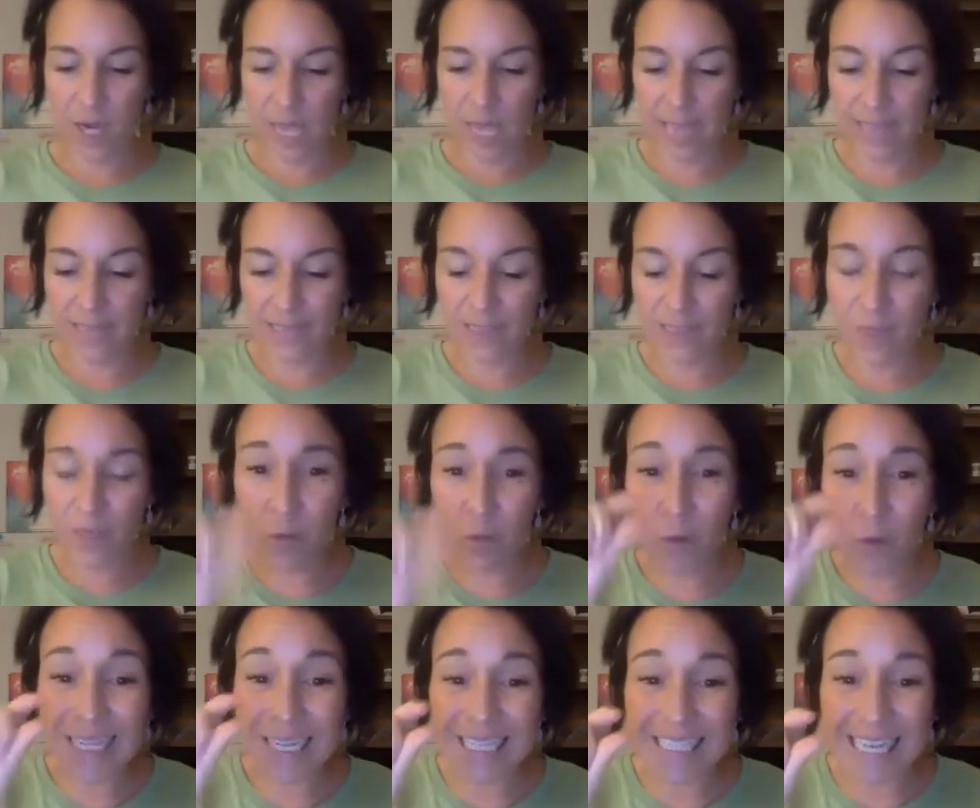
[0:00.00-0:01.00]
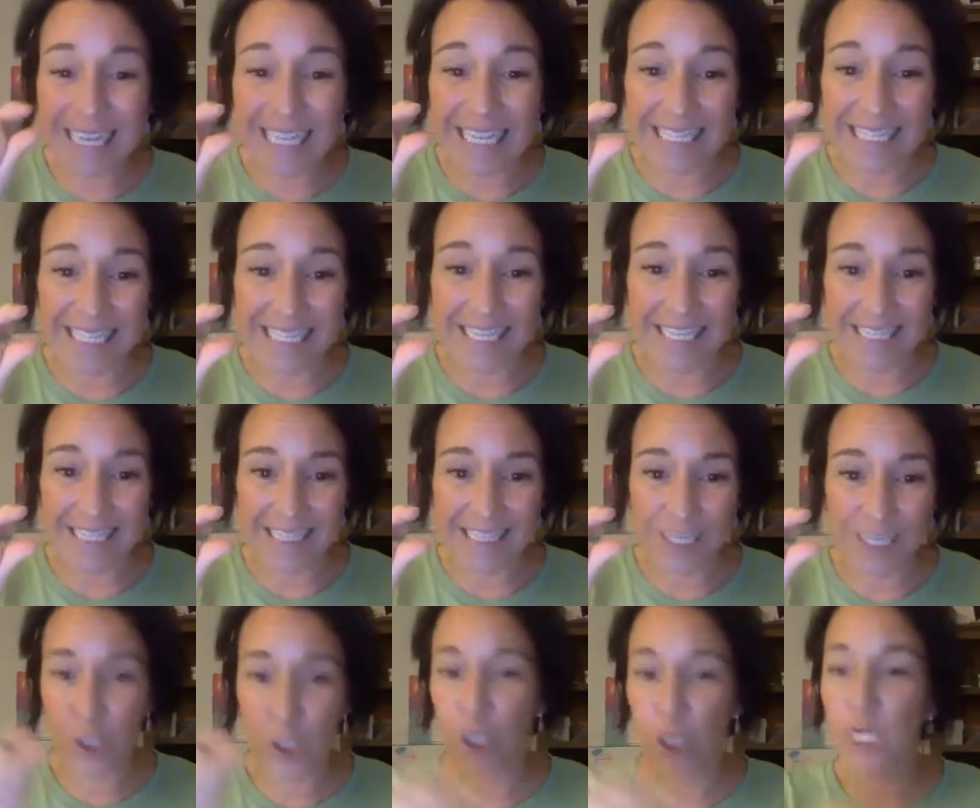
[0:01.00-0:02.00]
It's 3 sentences.
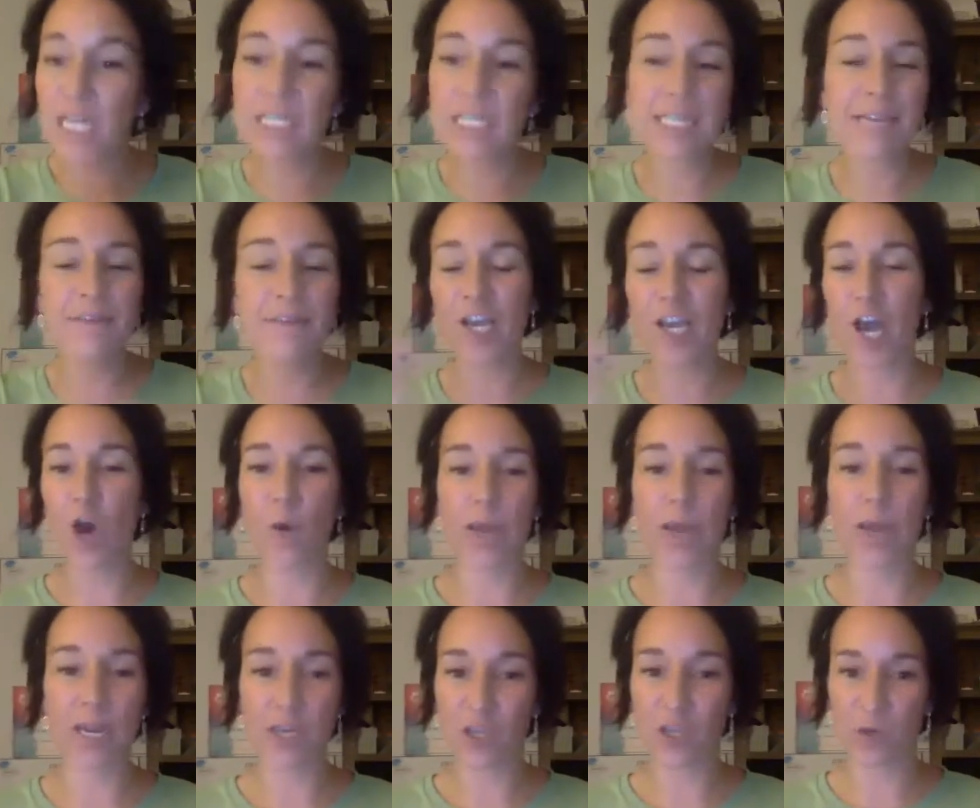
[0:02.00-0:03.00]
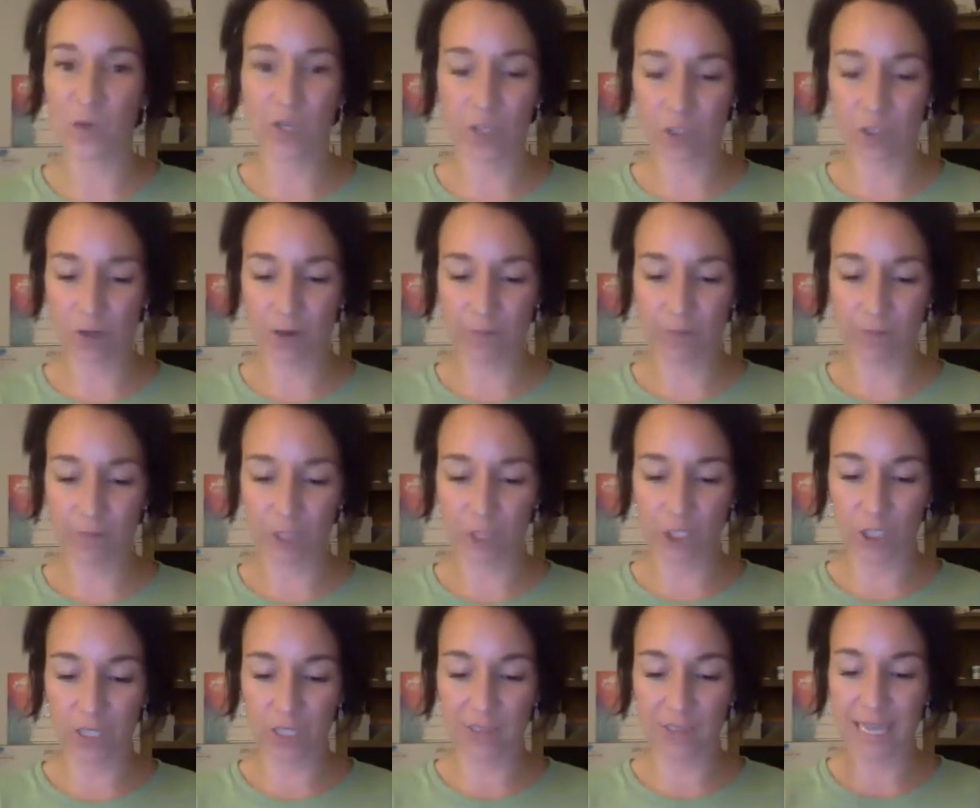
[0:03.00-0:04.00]
She doesn't even go into a description.
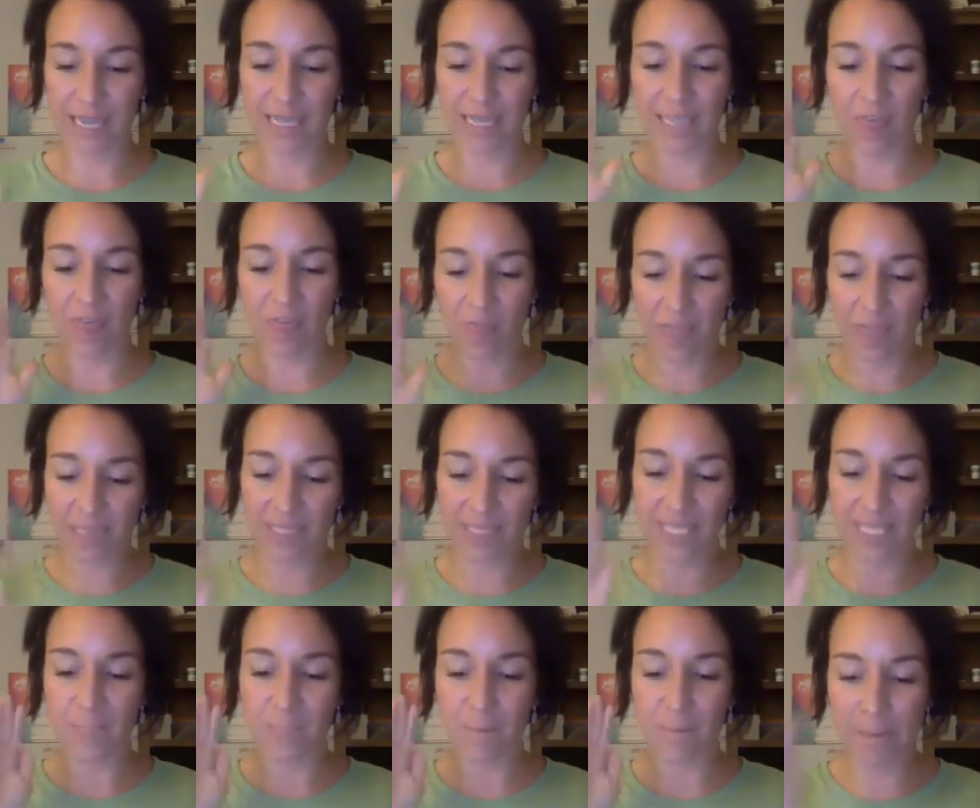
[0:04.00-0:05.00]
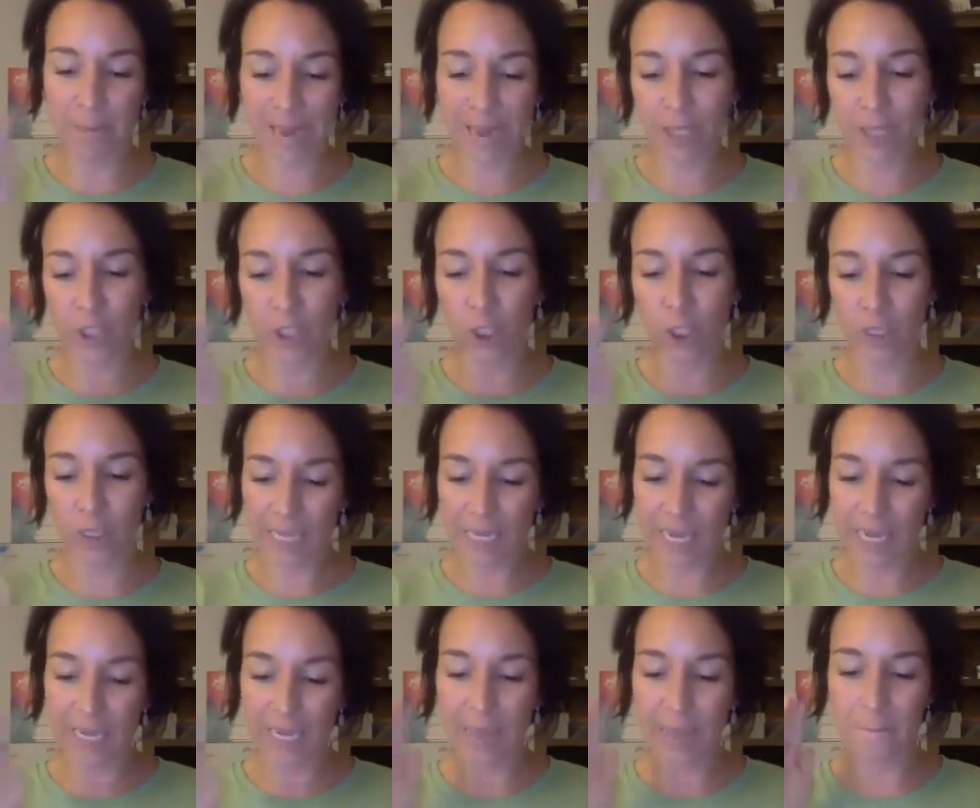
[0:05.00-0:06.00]
She says, this is major
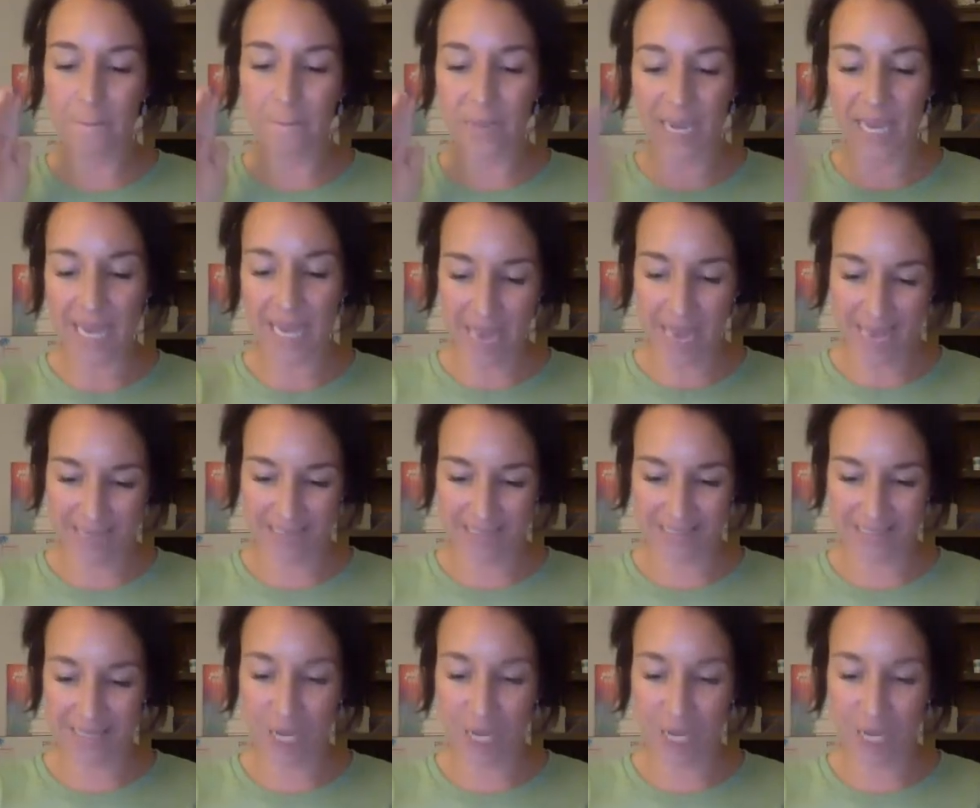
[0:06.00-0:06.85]
league BS.